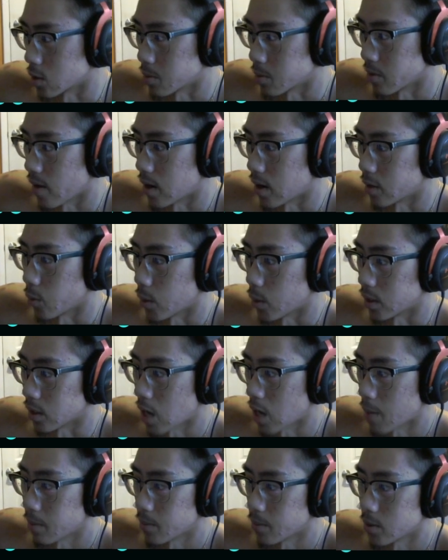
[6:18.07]
provide a way to
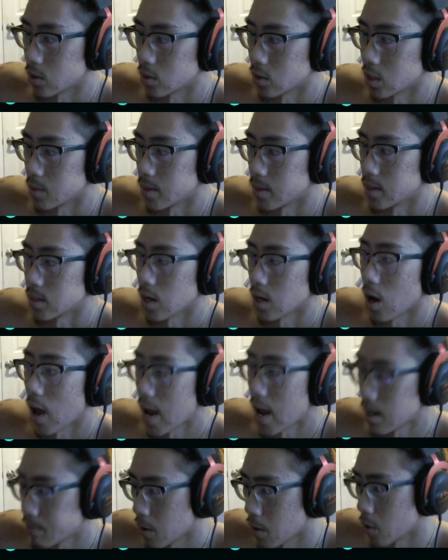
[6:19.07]
compliment your teammates
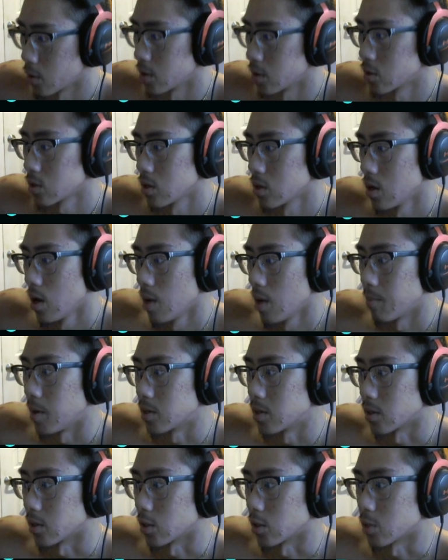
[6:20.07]
and opponents based
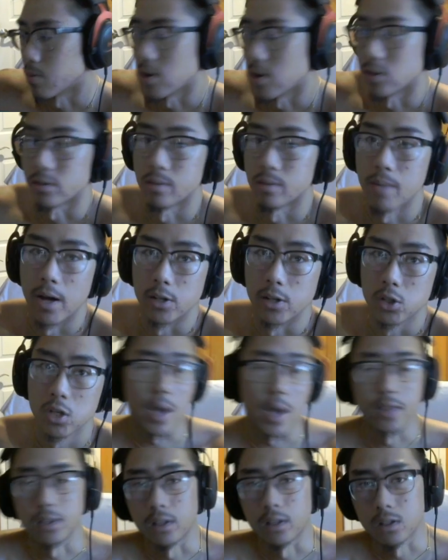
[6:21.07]
on experience in the match.
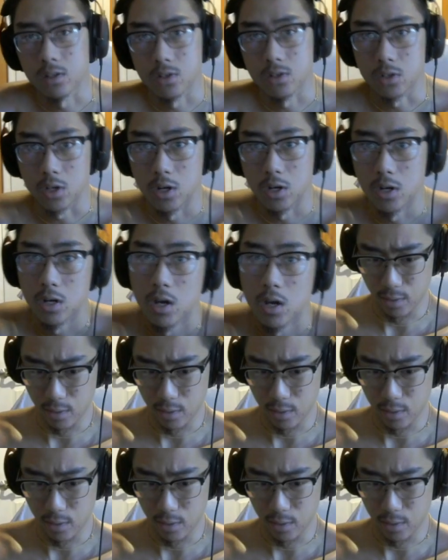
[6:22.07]
I think this is good.